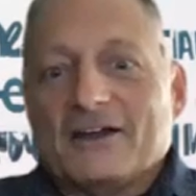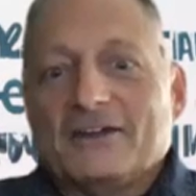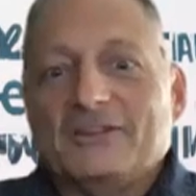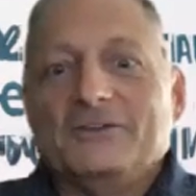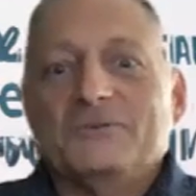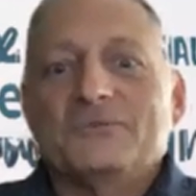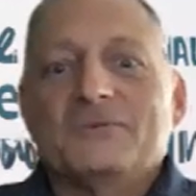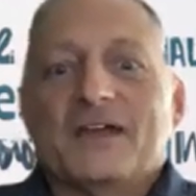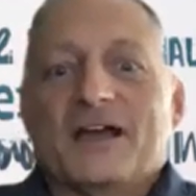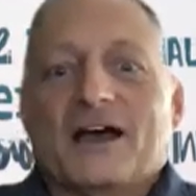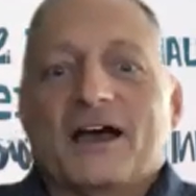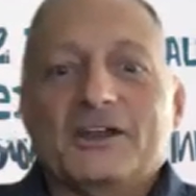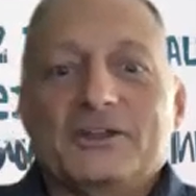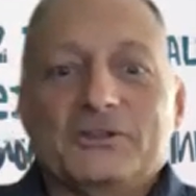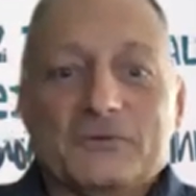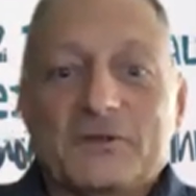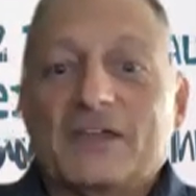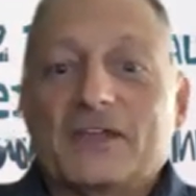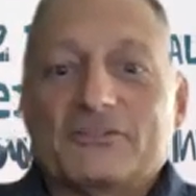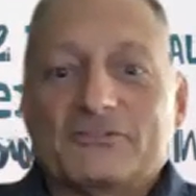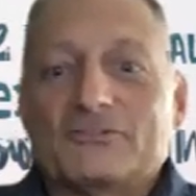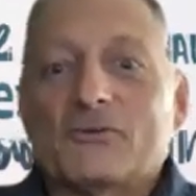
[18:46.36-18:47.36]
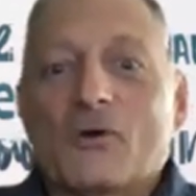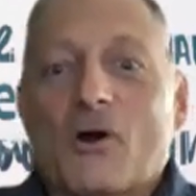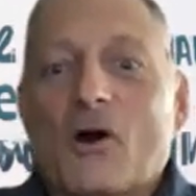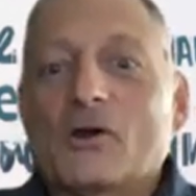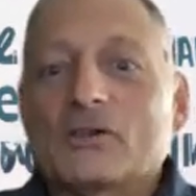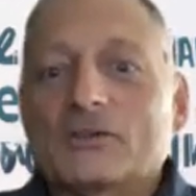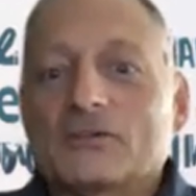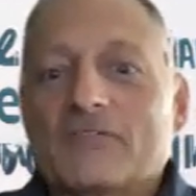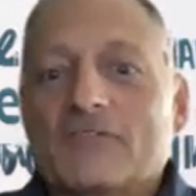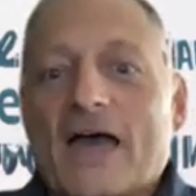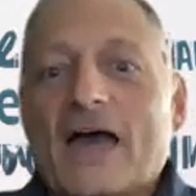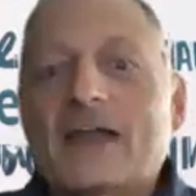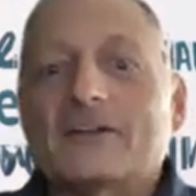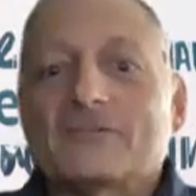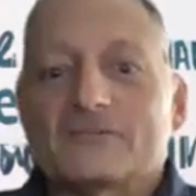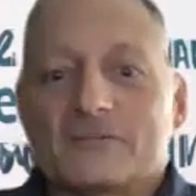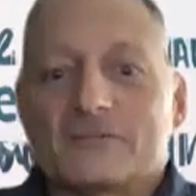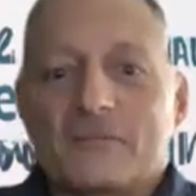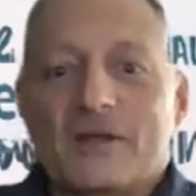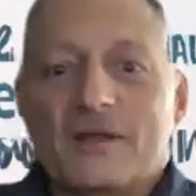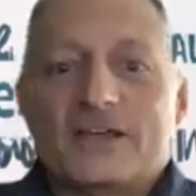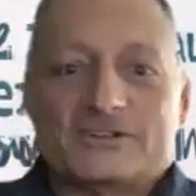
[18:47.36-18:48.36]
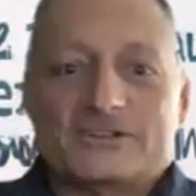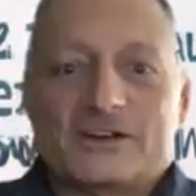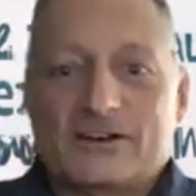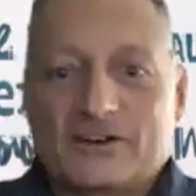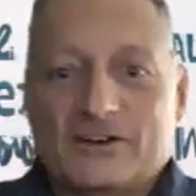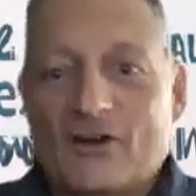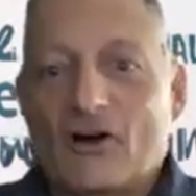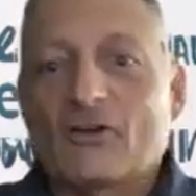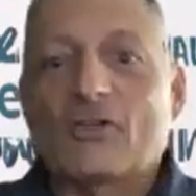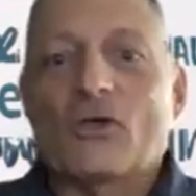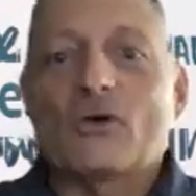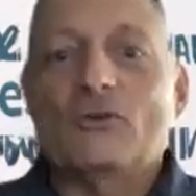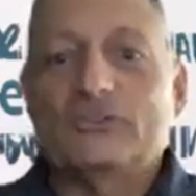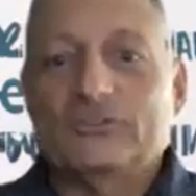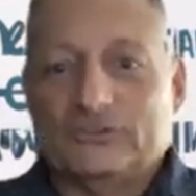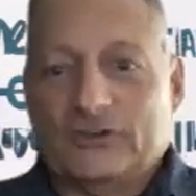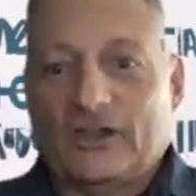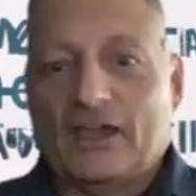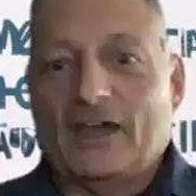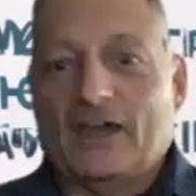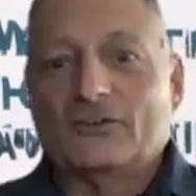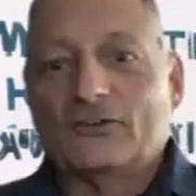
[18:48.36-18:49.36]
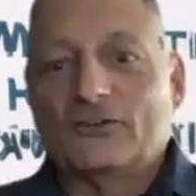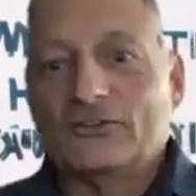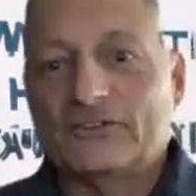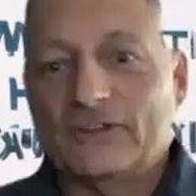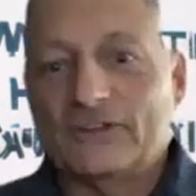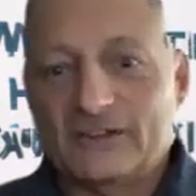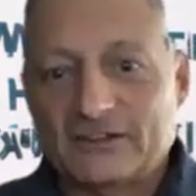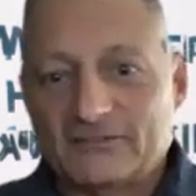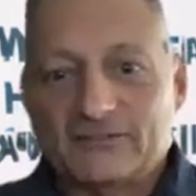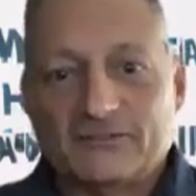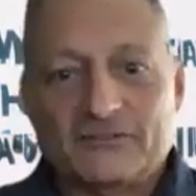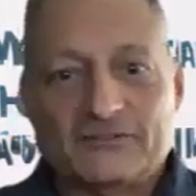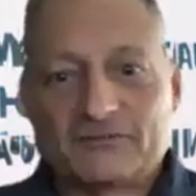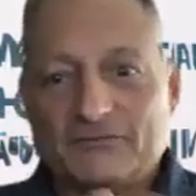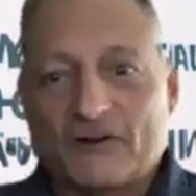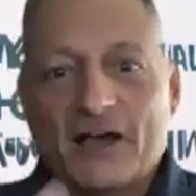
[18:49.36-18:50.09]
do you get through all of that information and all those channels and